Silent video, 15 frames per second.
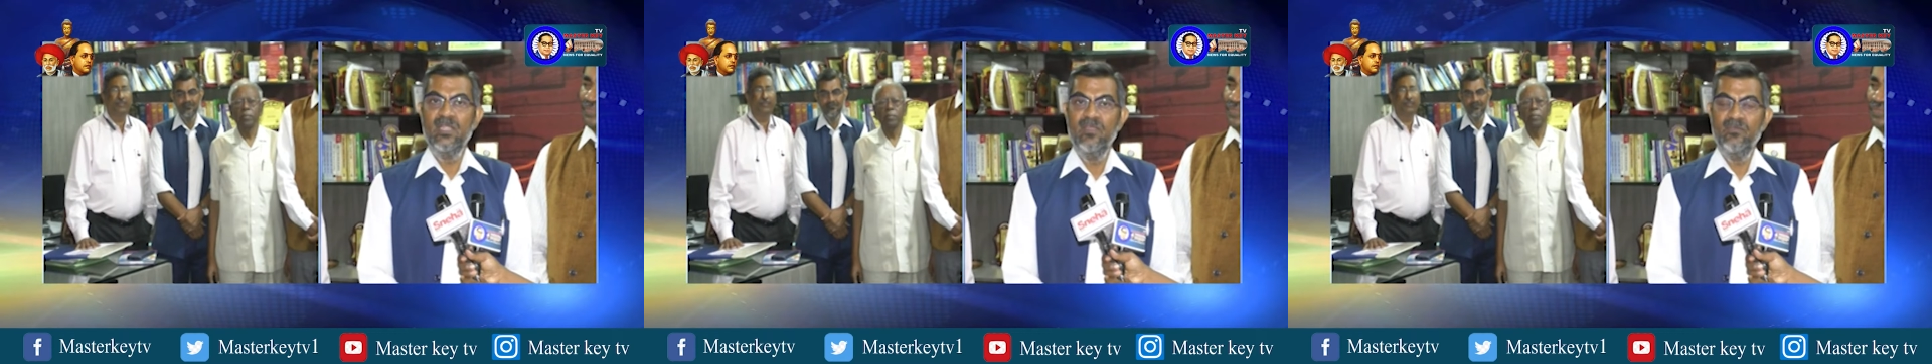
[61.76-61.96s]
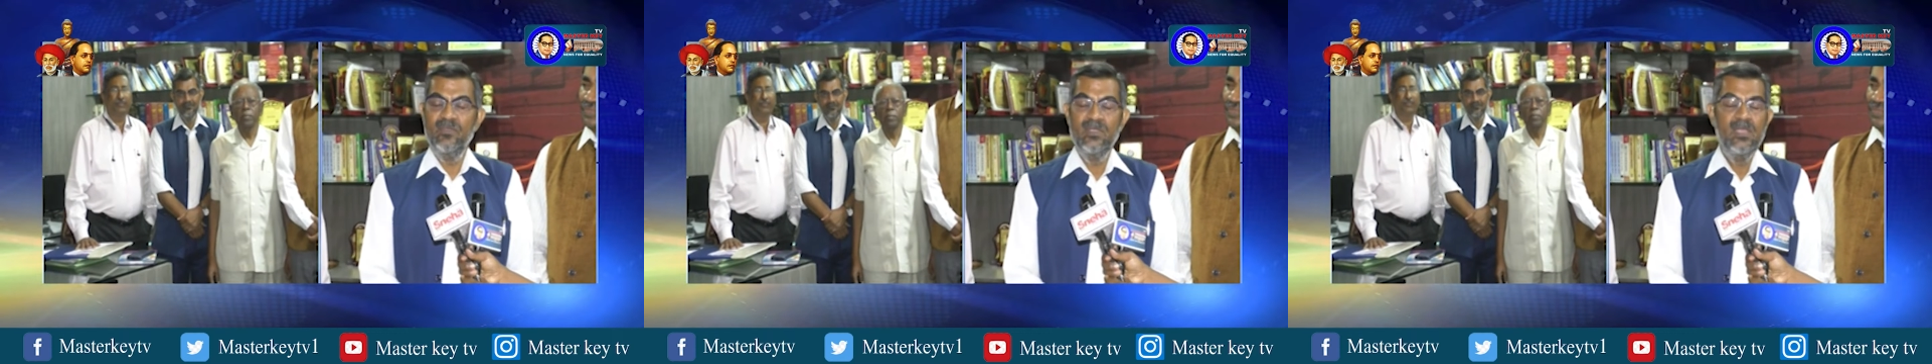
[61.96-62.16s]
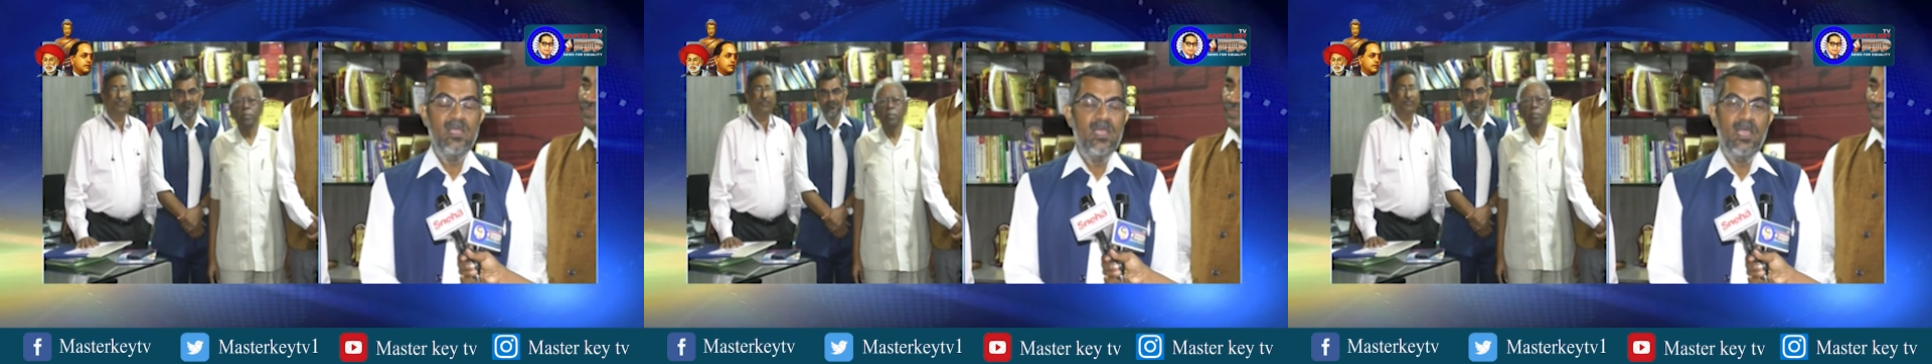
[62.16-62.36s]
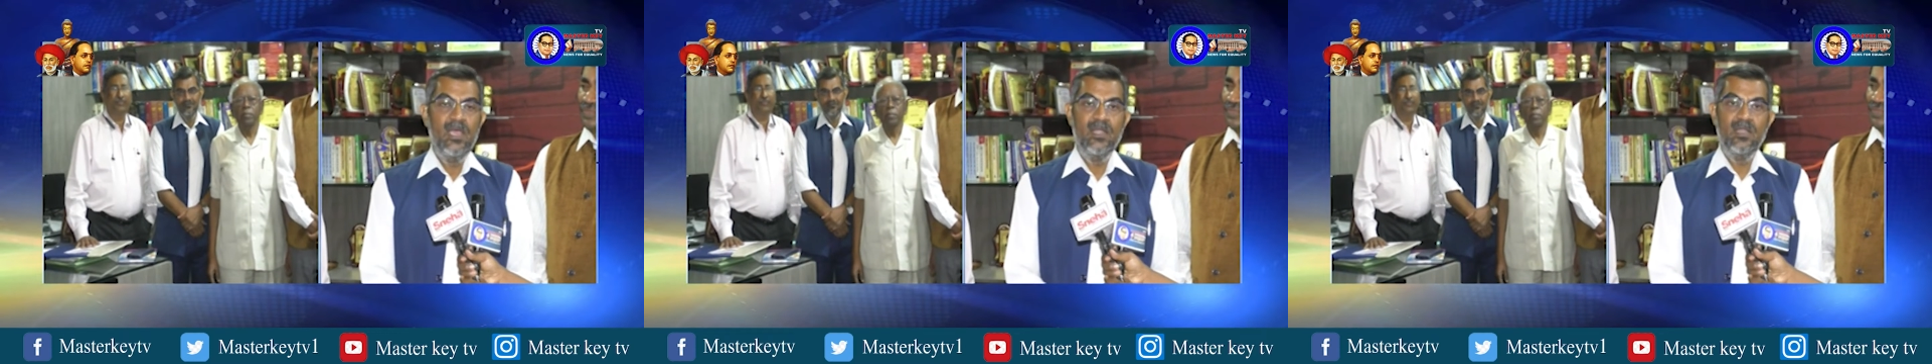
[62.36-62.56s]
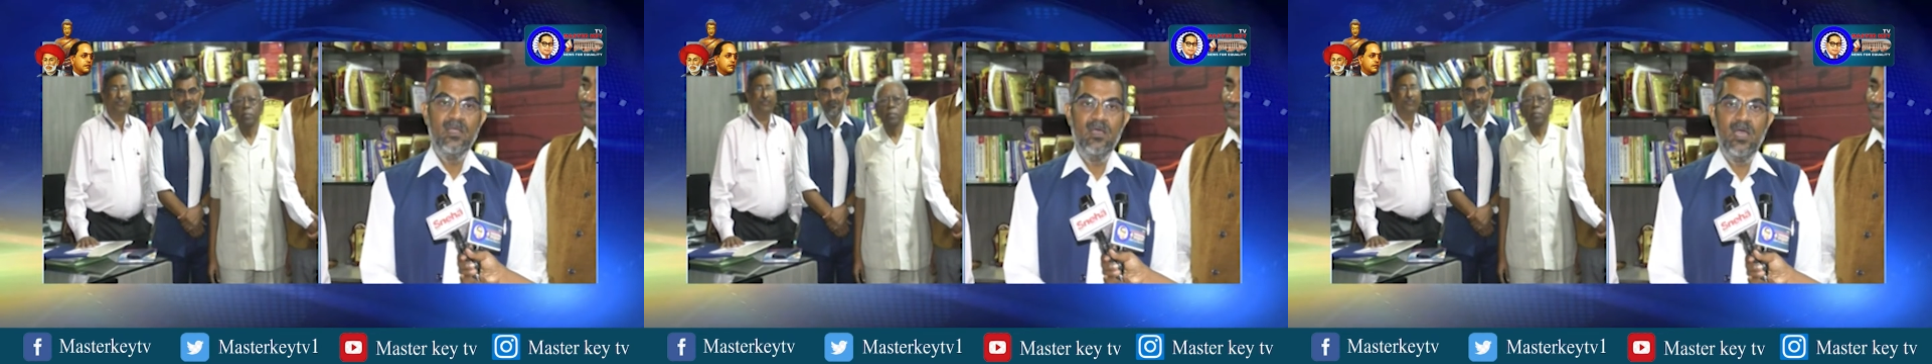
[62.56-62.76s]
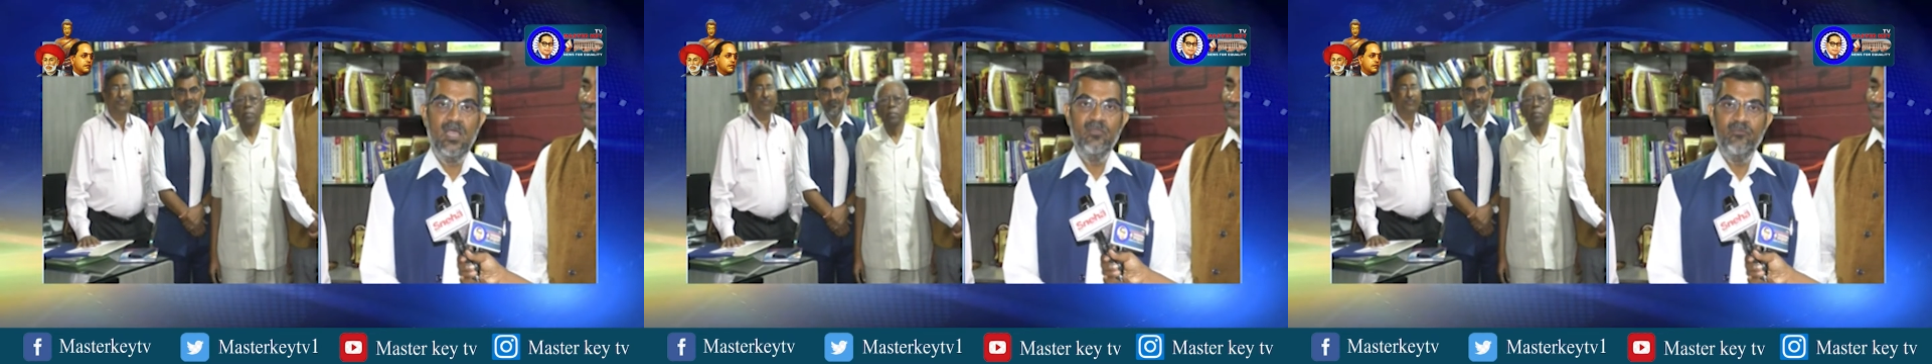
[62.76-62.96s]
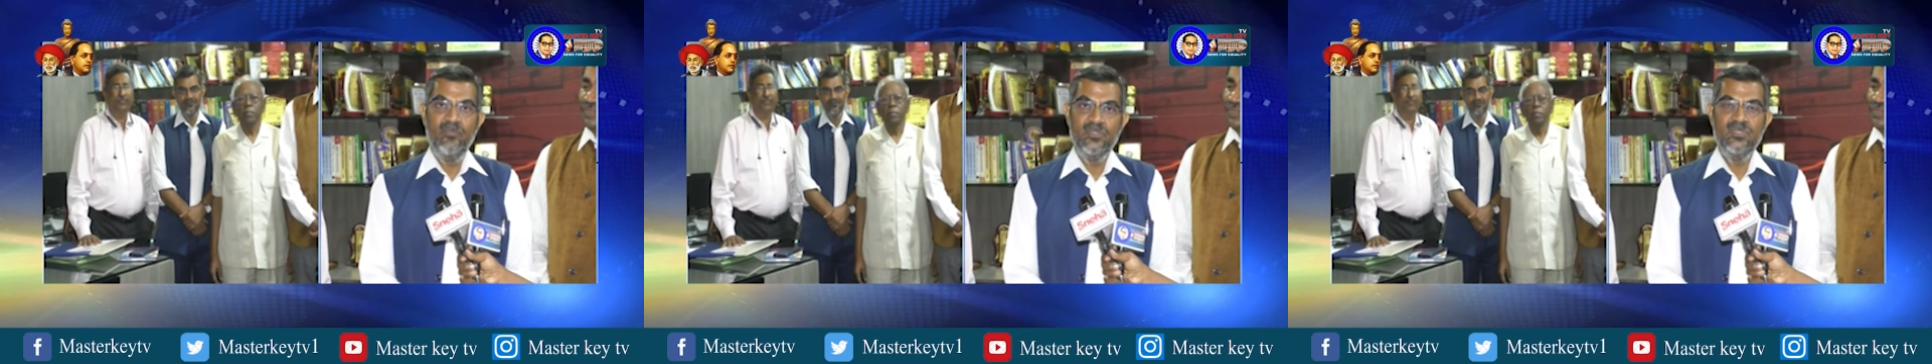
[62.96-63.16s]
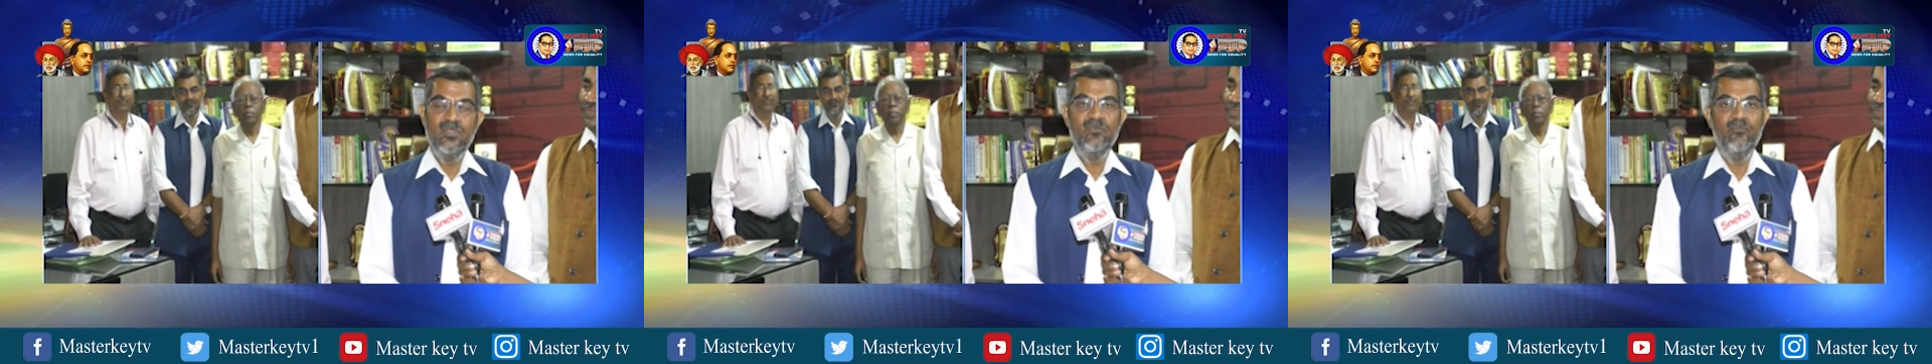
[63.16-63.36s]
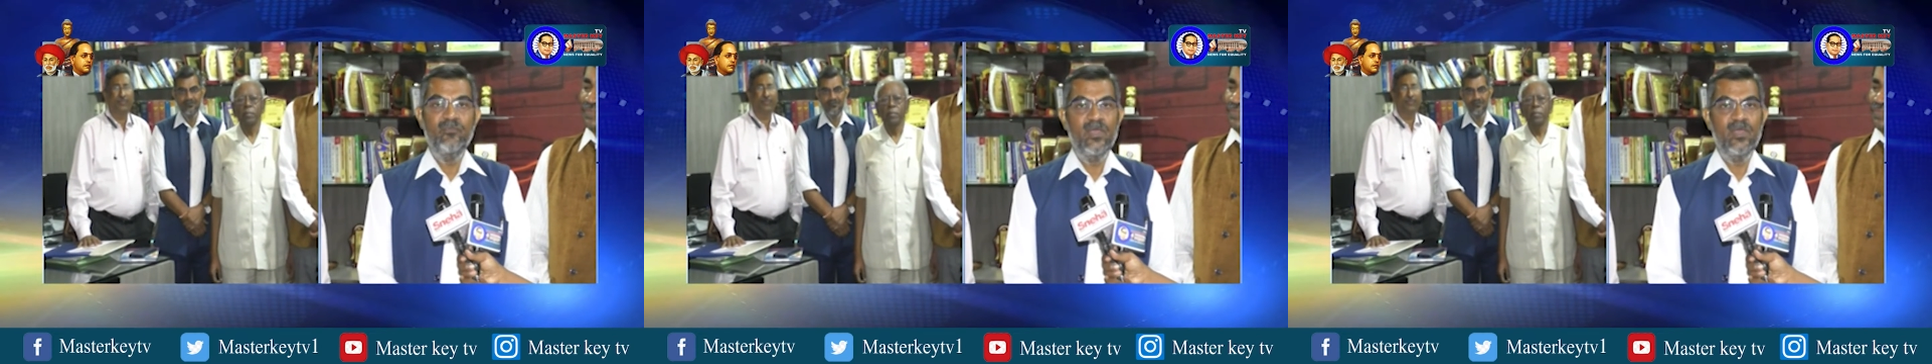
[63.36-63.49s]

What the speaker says: TV. And I wish them